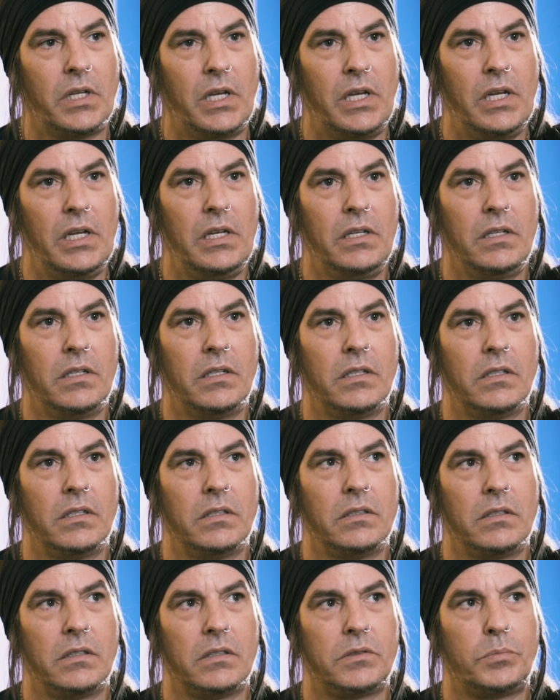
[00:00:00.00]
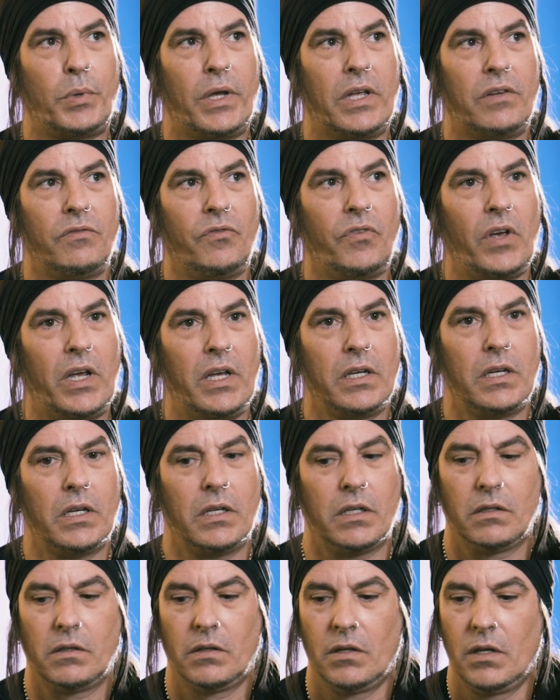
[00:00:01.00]
Heat, this band
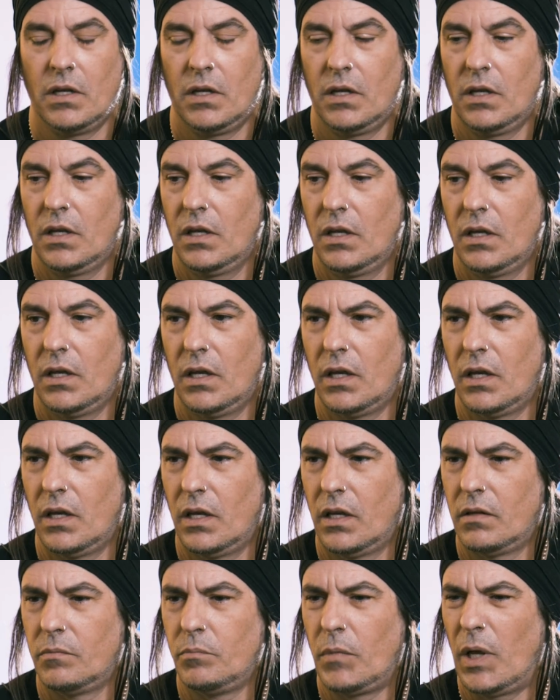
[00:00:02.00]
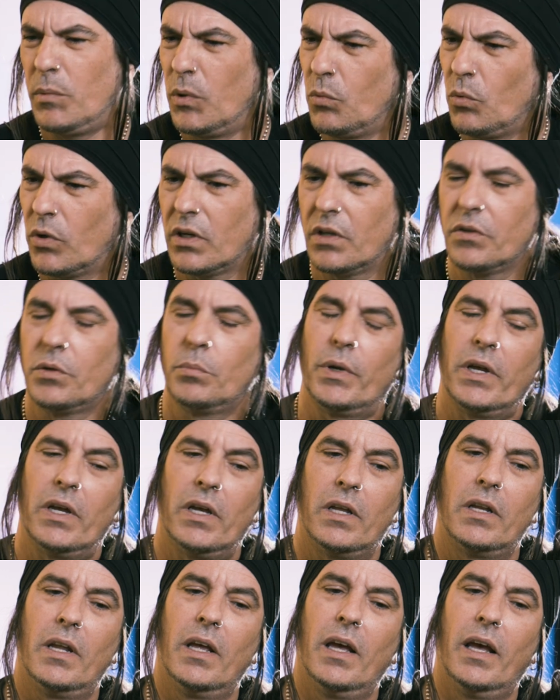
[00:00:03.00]
Vega, and maybe one other band.